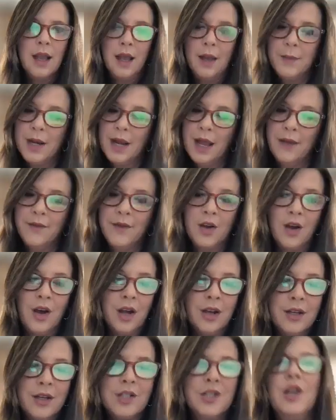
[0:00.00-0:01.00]
I mean, I've
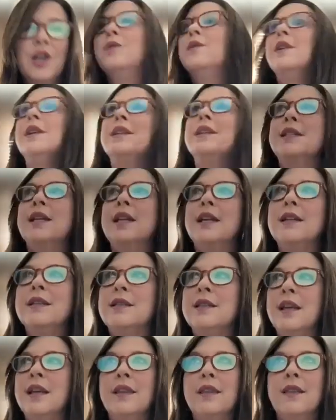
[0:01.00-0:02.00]
gone to show
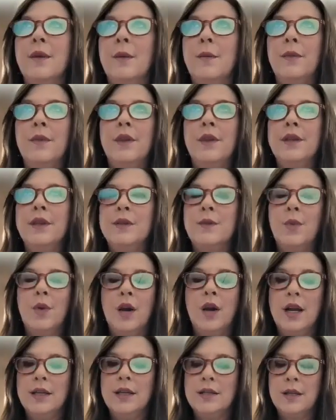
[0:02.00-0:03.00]
listings that the list
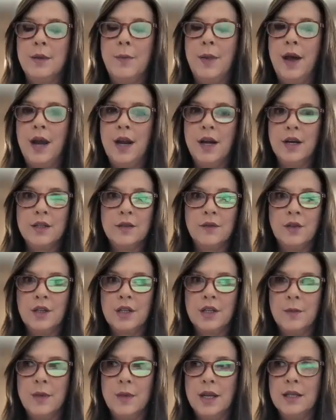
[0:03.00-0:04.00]
price, the buyers have
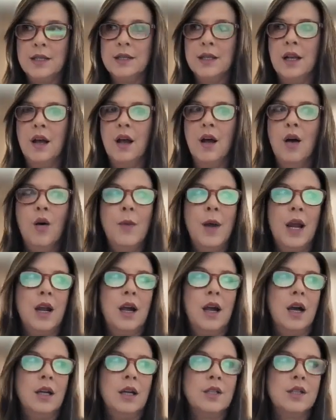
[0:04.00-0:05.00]
looked at me and said, oh my
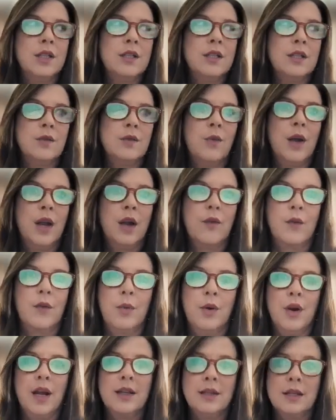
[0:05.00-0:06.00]
gosh, this is way
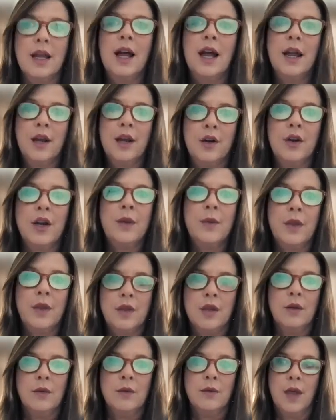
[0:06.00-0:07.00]
overpriced. I agree with
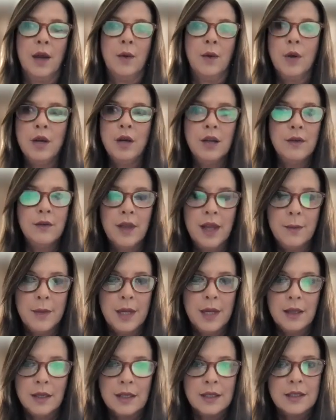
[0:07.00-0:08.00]
you. They wouldn't have let
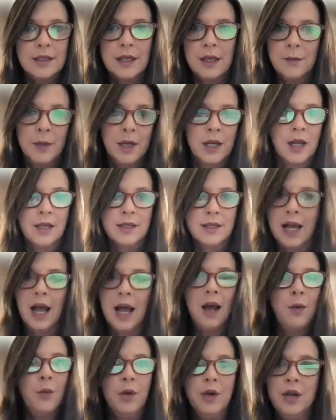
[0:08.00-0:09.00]
me list it because
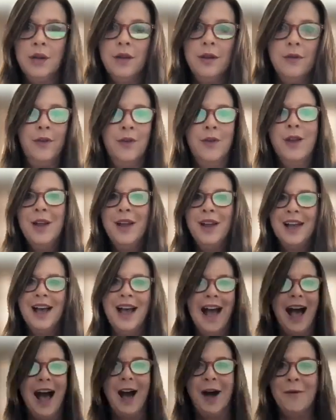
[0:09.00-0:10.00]
I would have,
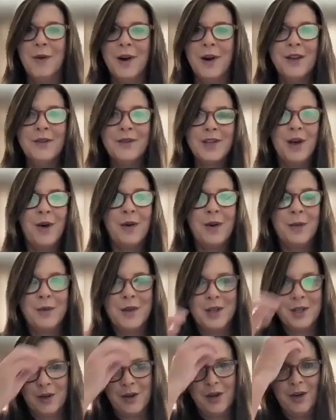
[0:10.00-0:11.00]
I would have told them
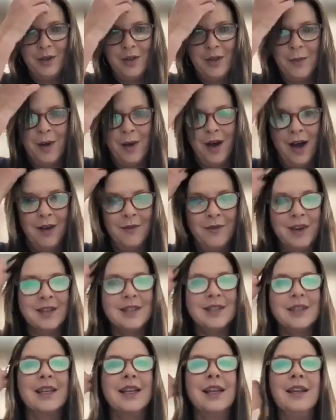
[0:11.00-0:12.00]
the truth,
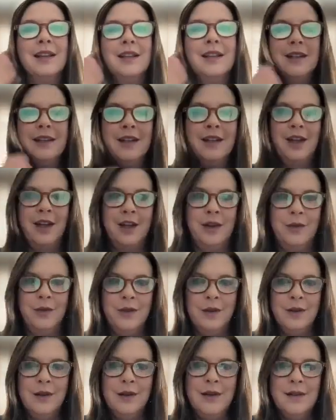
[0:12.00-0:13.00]
obviously, you know?
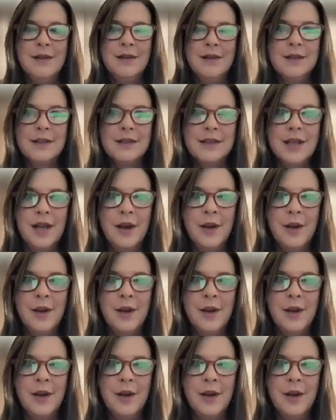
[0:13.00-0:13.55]
So,